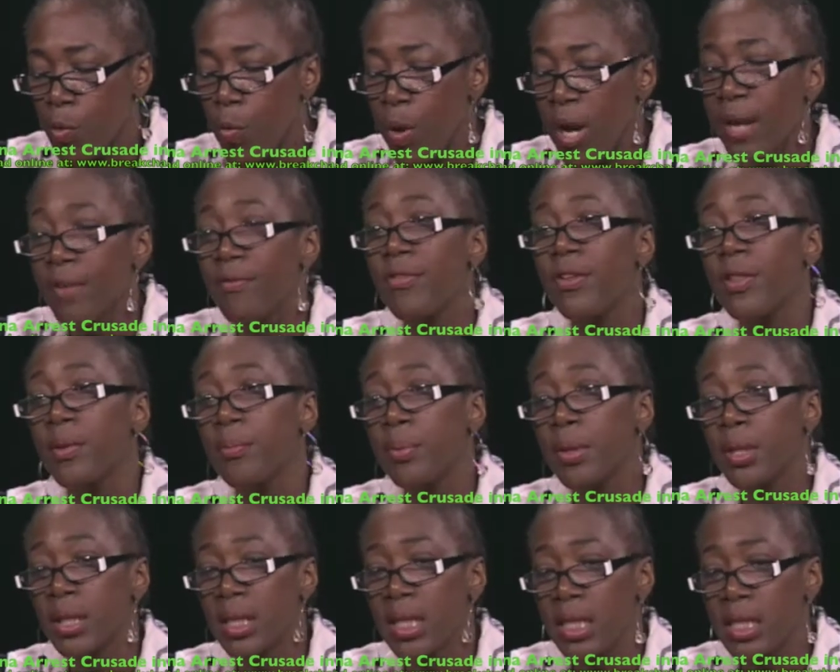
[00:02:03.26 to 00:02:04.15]
way for the
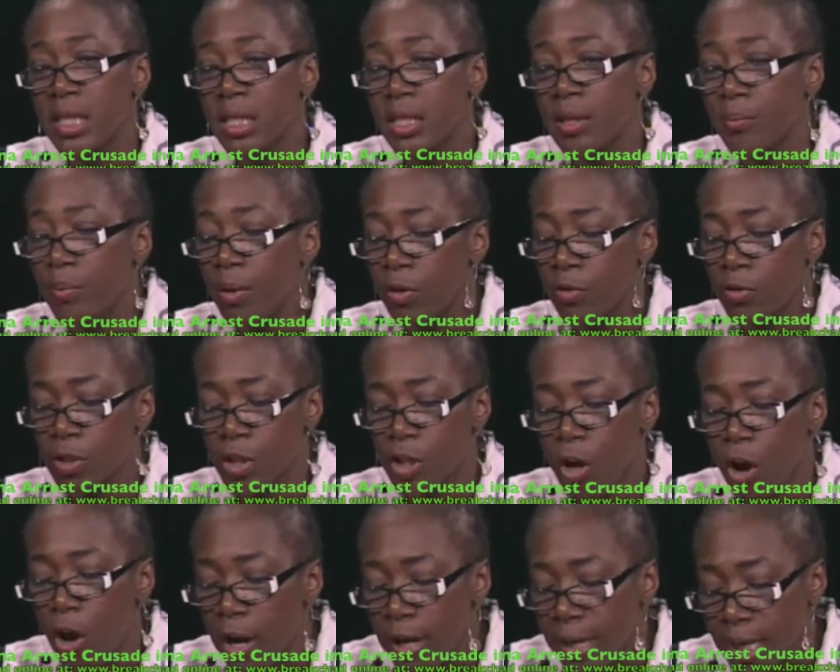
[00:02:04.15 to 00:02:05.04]
police to both
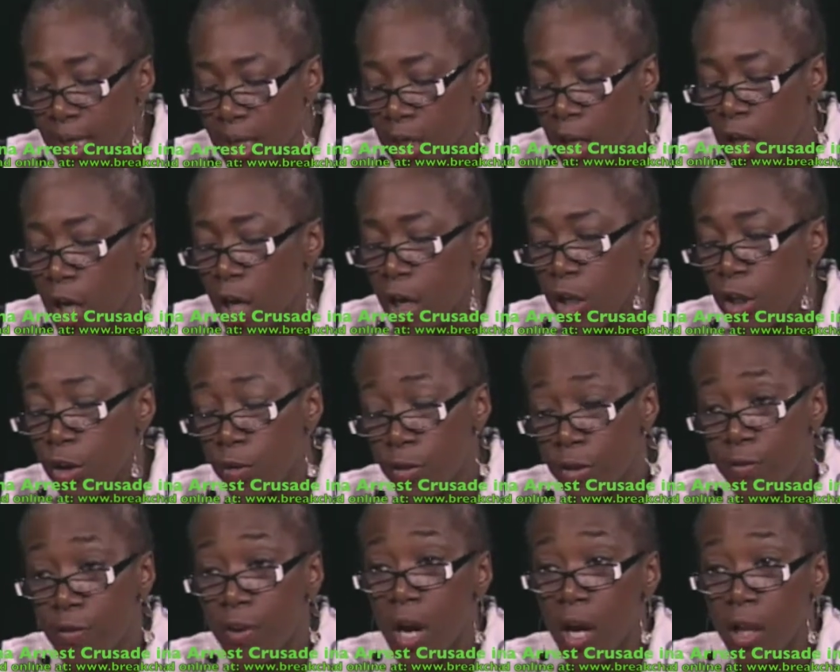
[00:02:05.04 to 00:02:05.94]
target
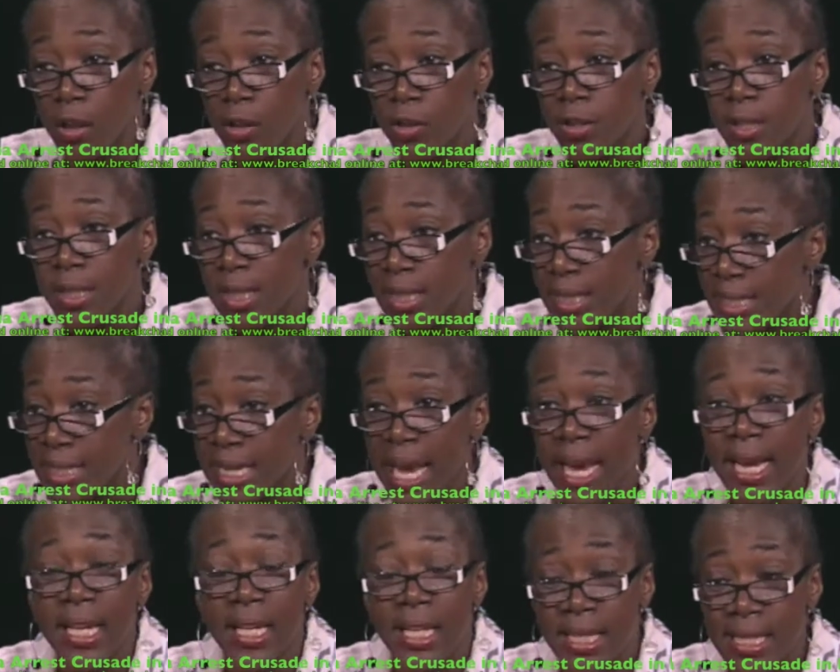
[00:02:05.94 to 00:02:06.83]
youth of color, since
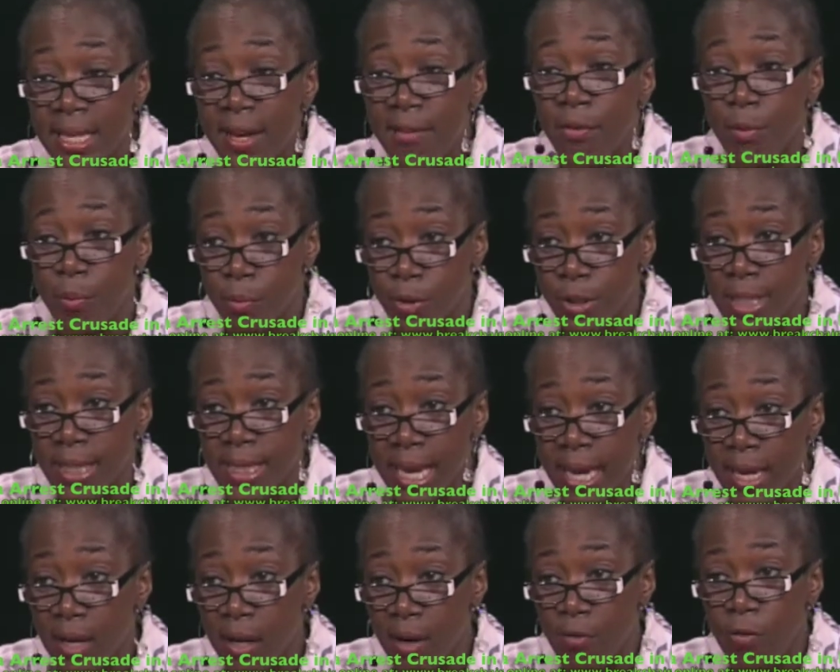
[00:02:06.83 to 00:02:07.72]

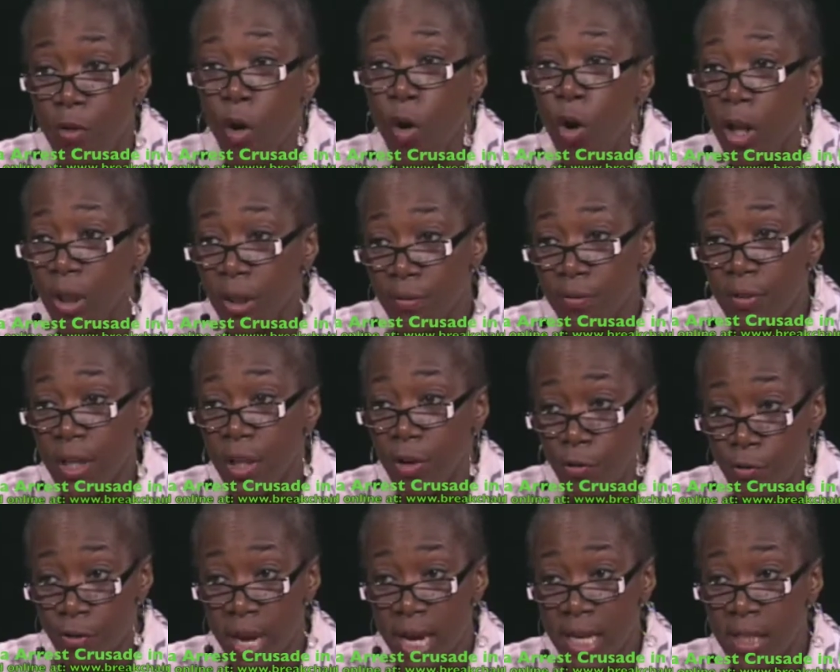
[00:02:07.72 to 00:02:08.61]
87% of all of the
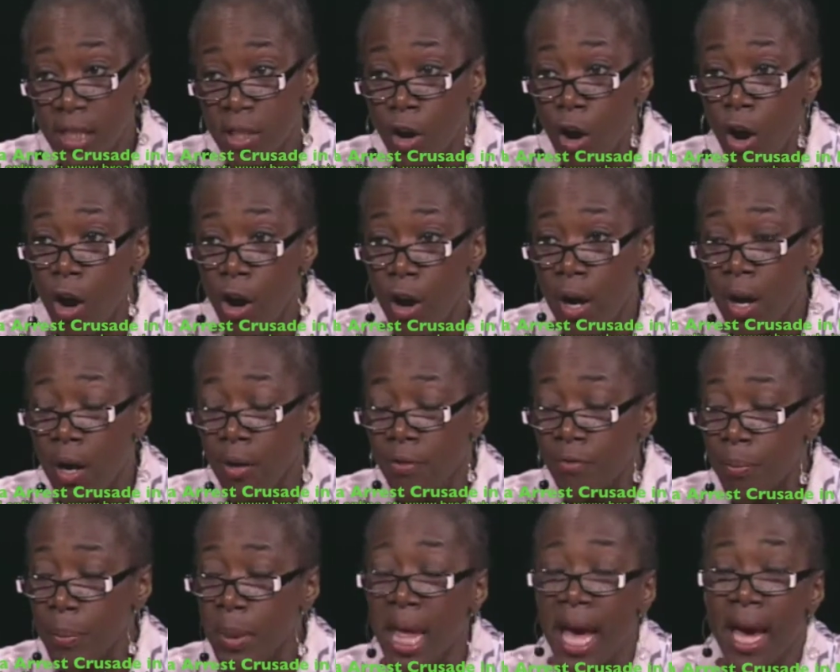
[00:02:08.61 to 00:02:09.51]
arrests are
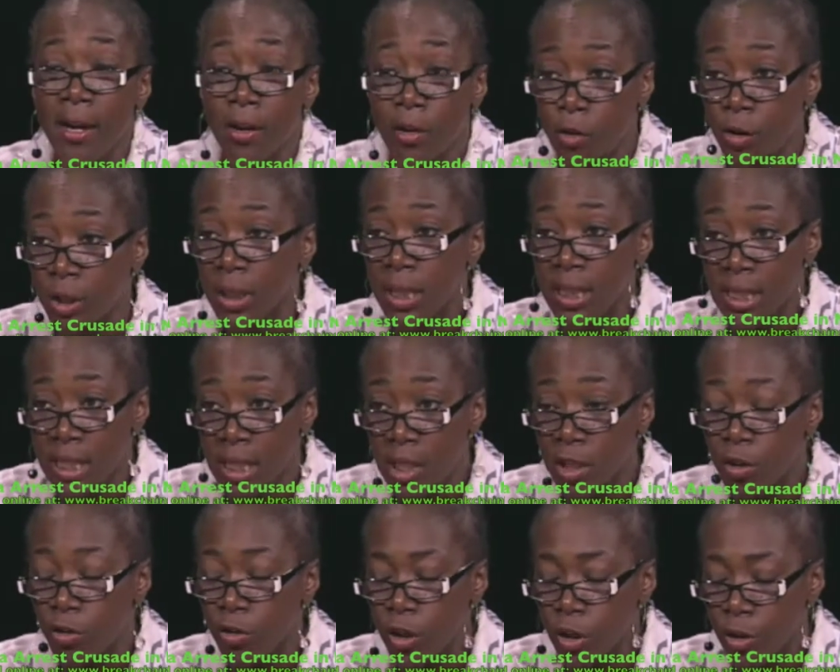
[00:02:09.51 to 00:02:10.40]
of Black or
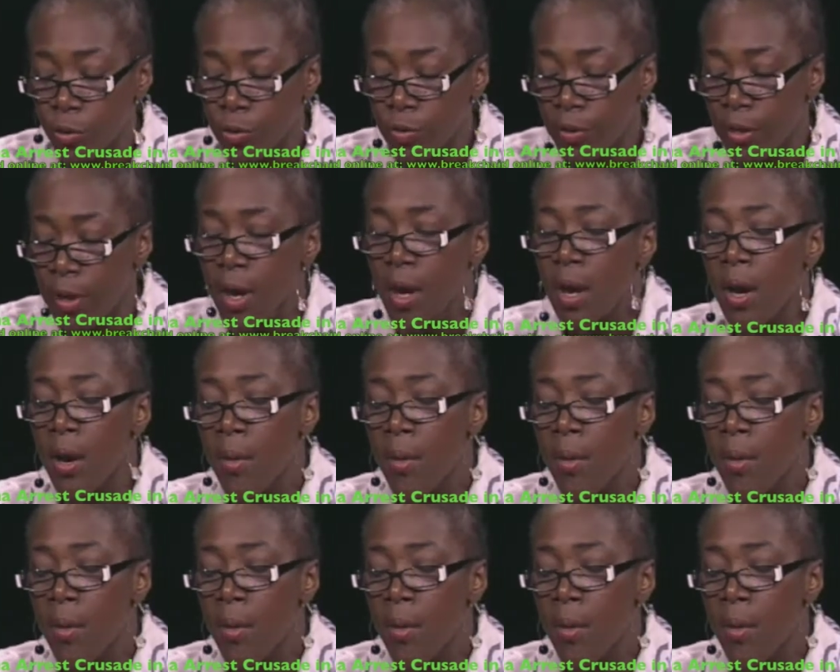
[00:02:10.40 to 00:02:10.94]
Latino youth,